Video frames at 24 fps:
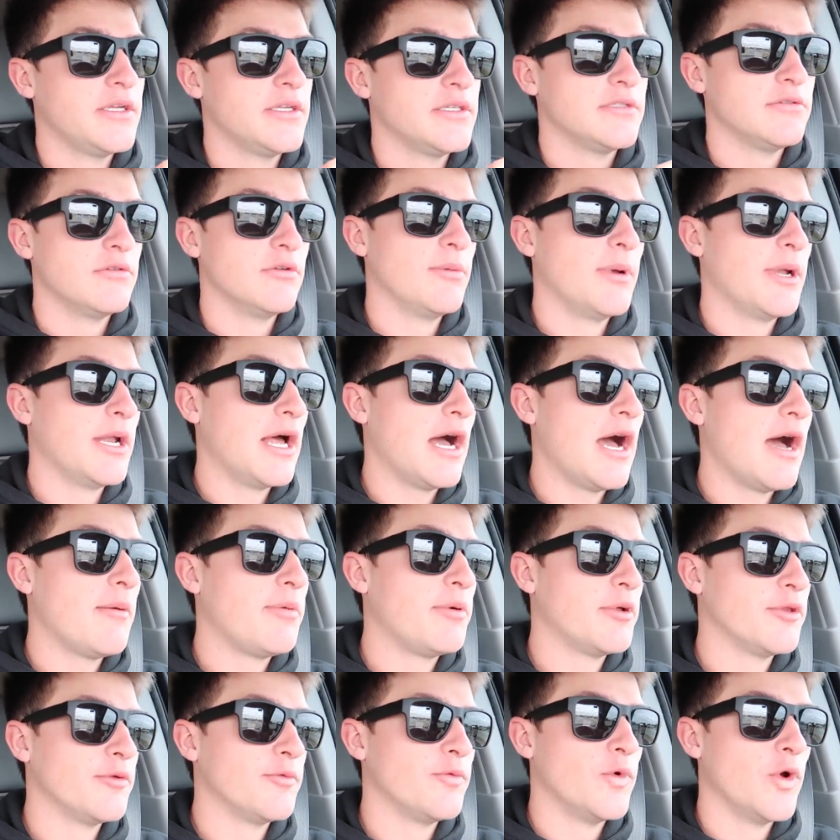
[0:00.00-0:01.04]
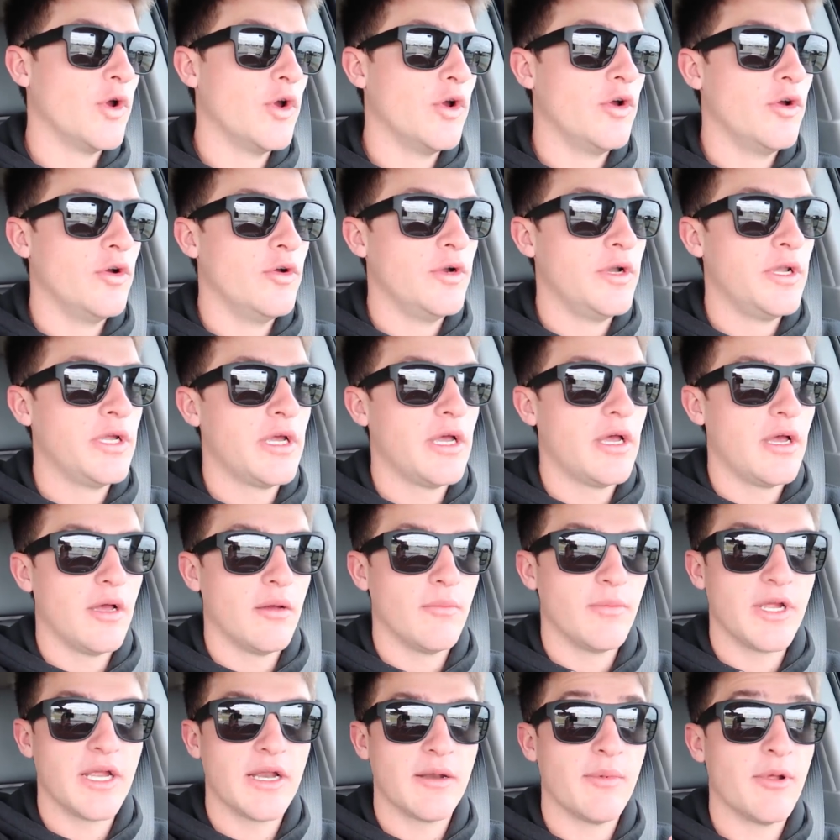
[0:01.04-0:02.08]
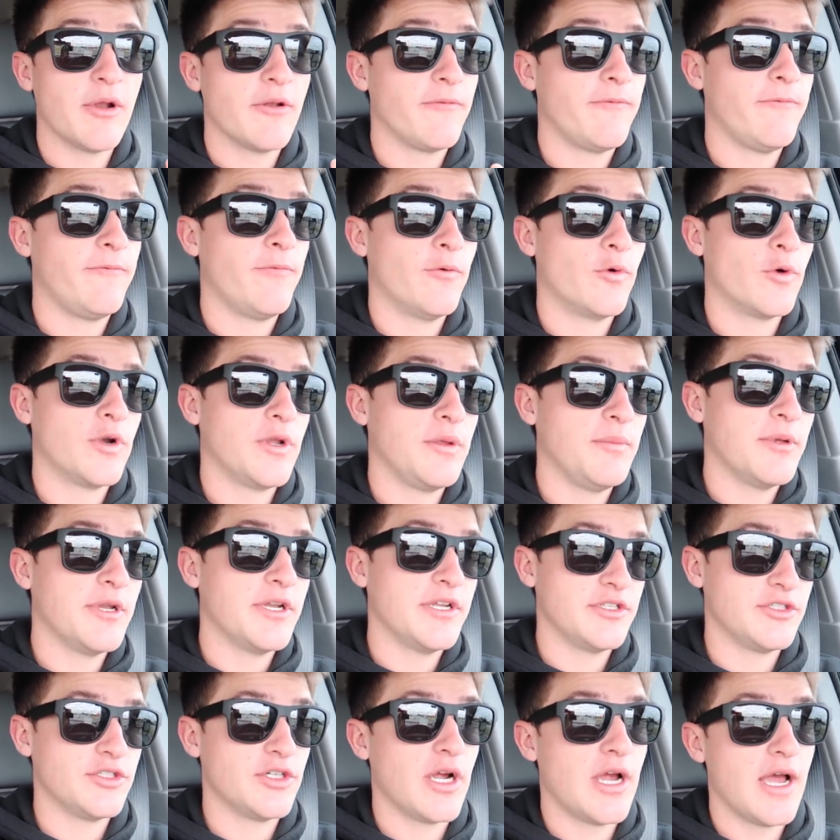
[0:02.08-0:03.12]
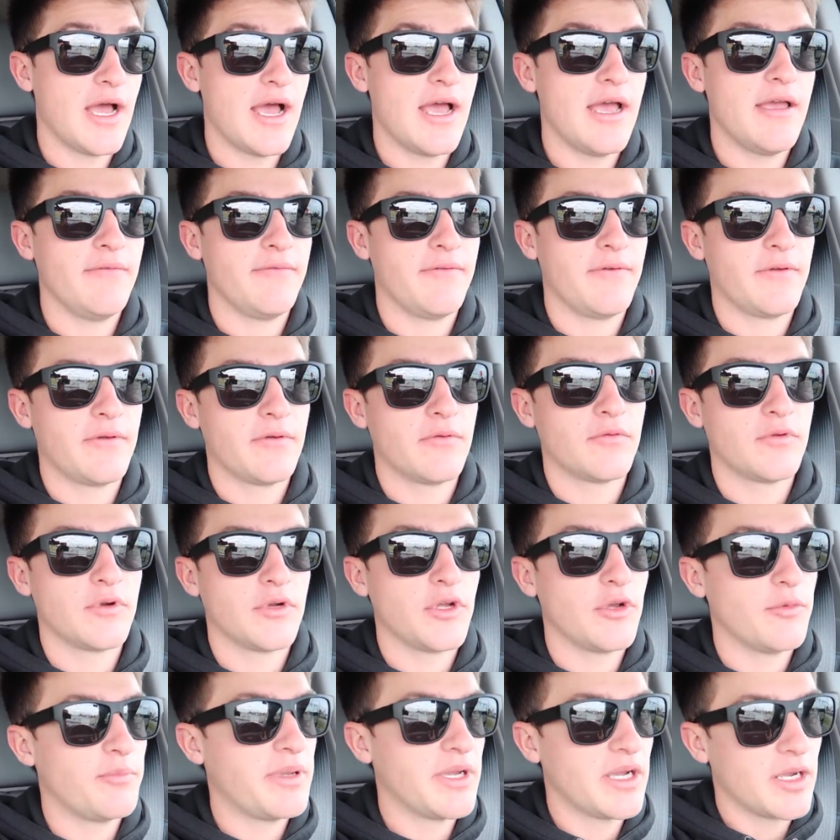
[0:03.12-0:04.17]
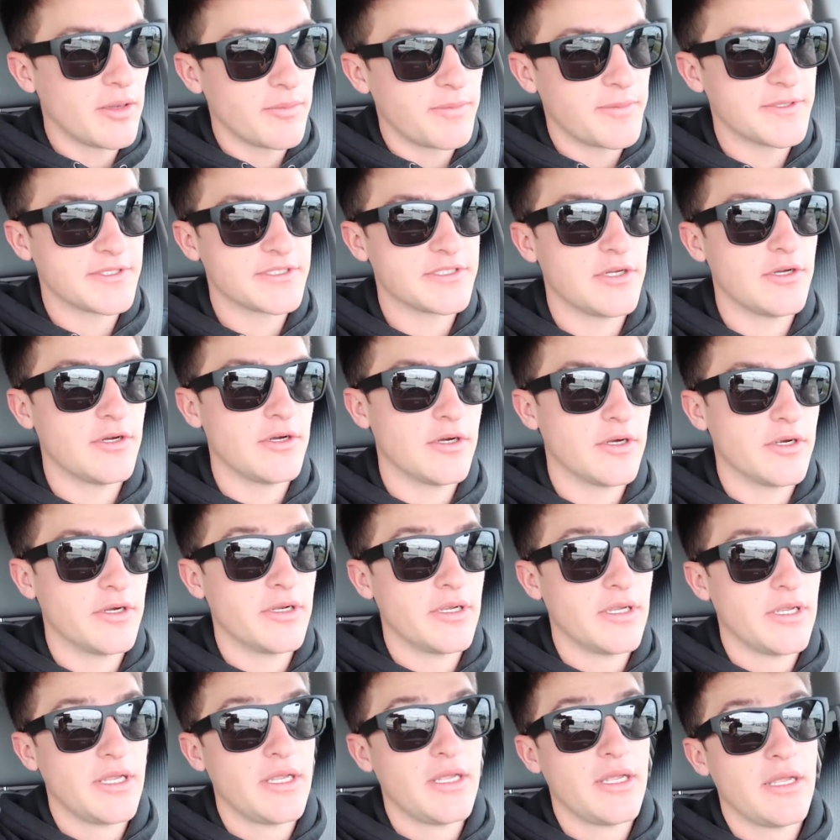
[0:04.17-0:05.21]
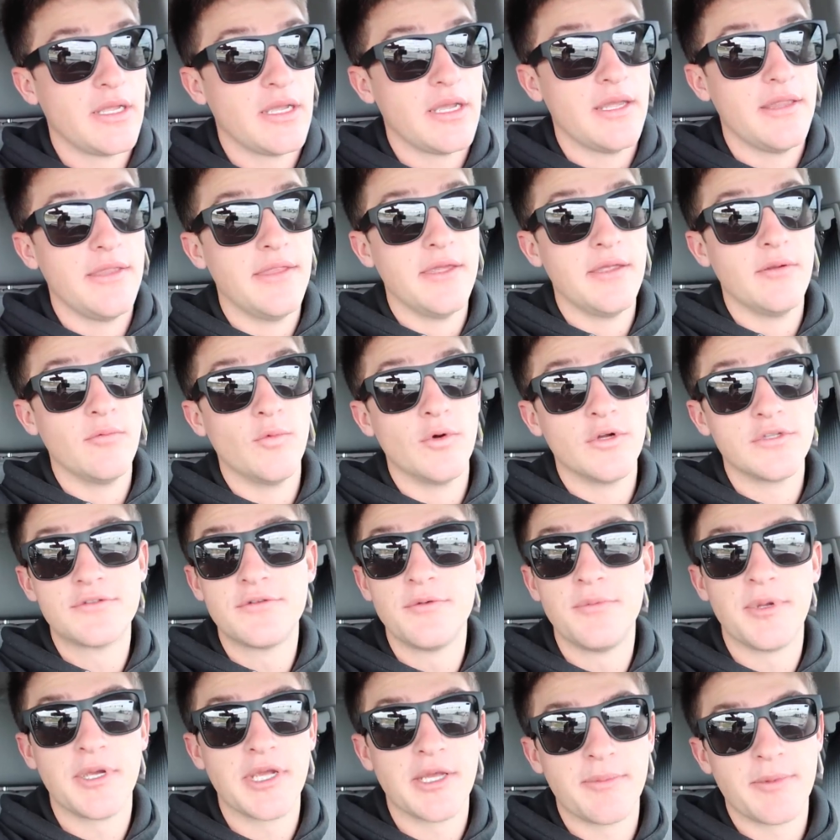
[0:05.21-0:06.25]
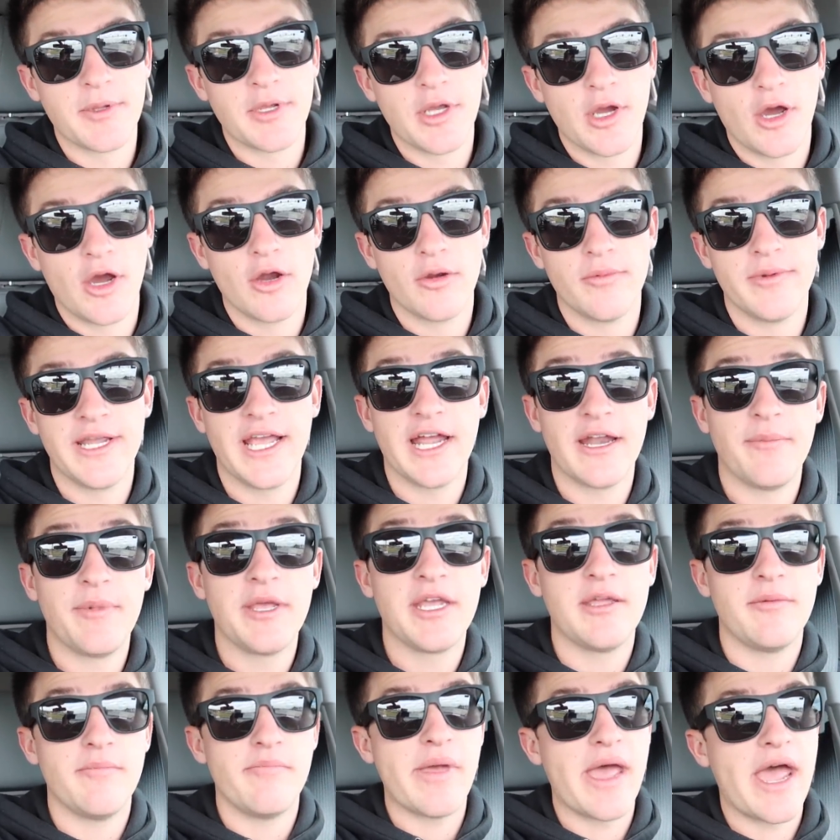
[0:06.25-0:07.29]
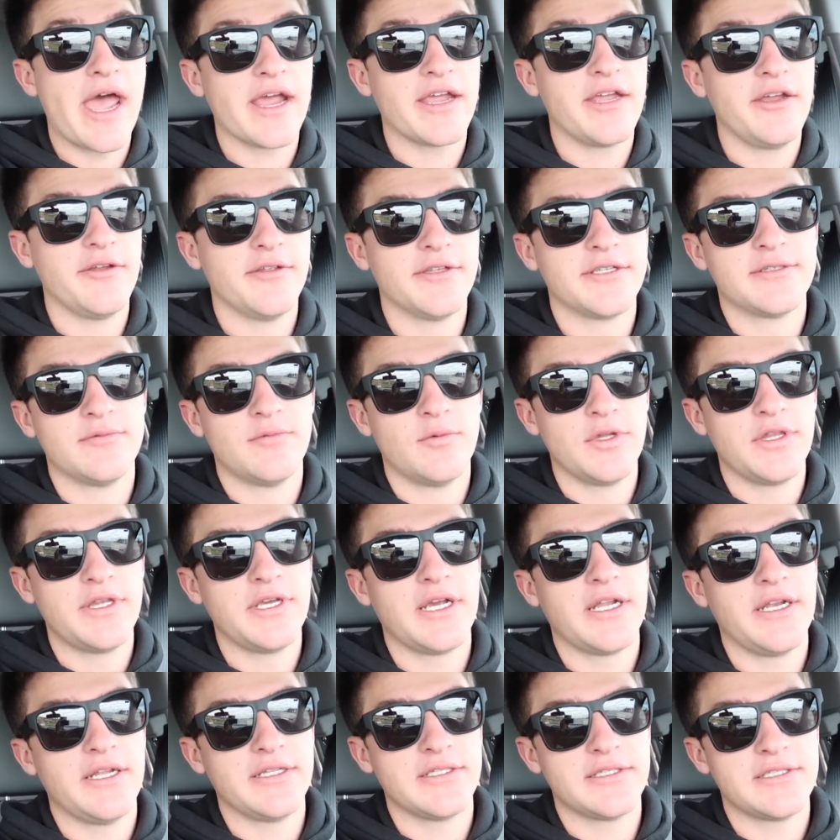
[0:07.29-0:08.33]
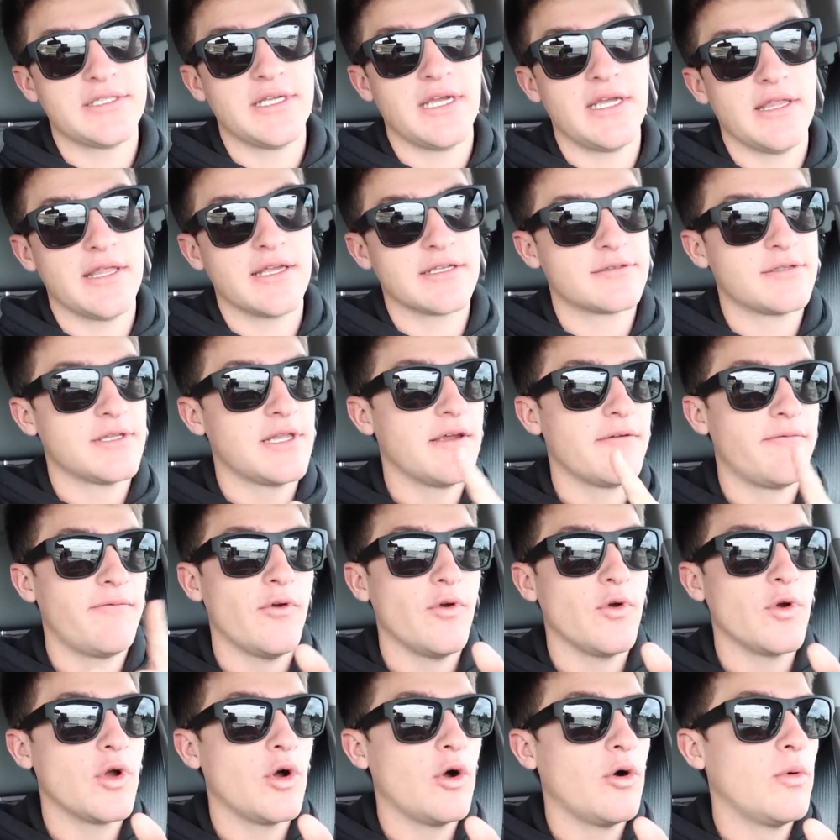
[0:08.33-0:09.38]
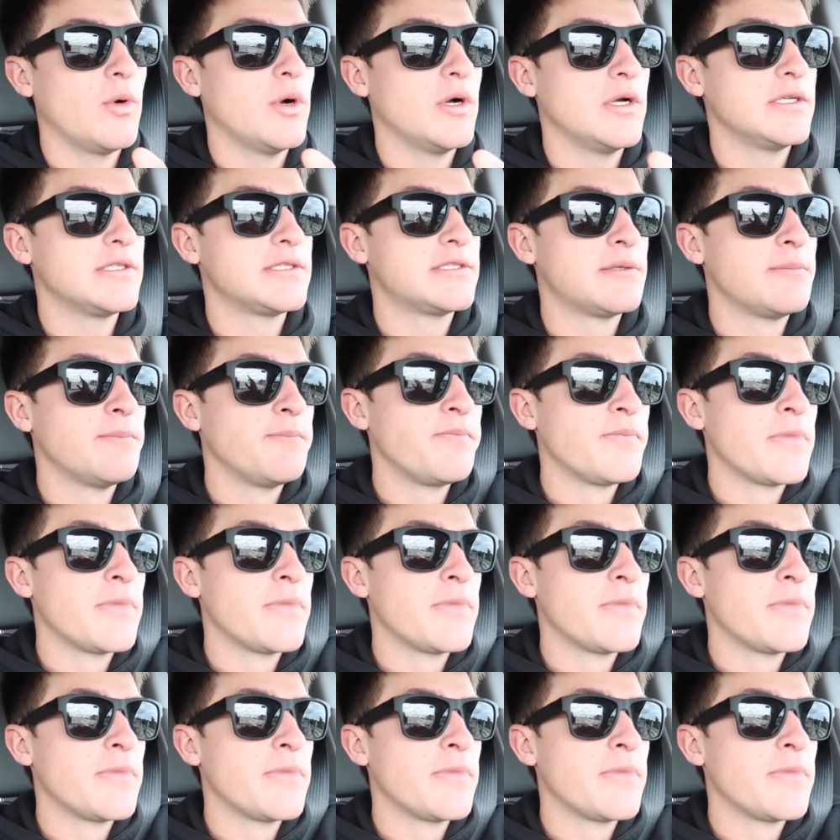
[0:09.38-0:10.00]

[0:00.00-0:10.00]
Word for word: So we're about to hop on the road. Um, we got about a 40 minute drive. We're gonna go pick up this car. And then once we pick up the car, we gotta make it back here. This is one thing I didn't say. That's what that phone call was.